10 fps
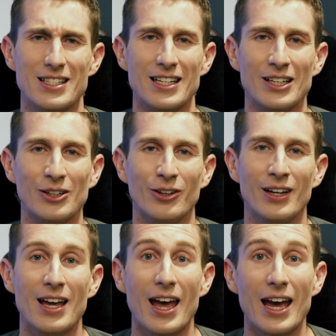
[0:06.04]
see you.
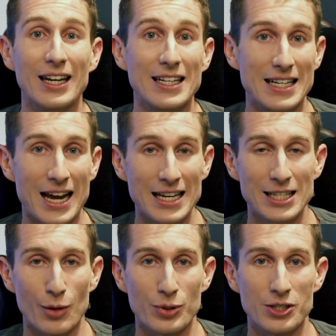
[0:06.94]
And in today's
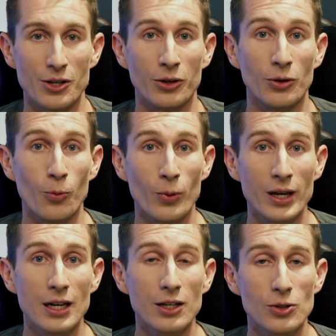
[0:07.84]
episode,
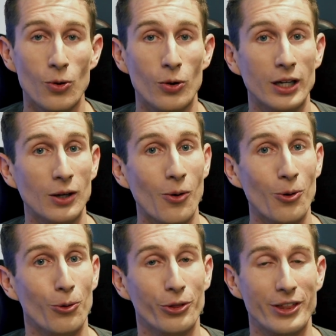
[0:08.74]
we are talking
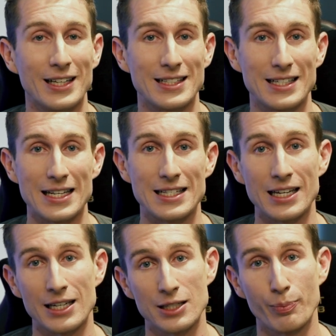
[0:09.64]
all things
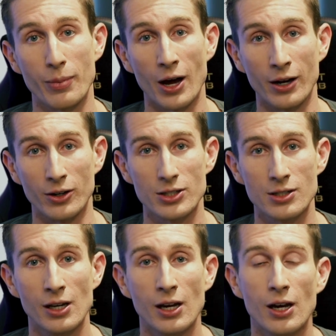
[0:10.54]
DCS
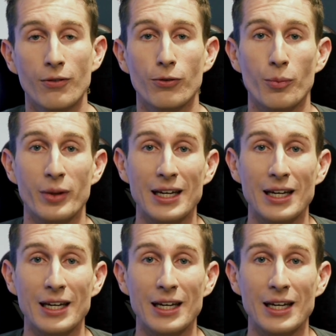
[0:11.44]
Bios. From the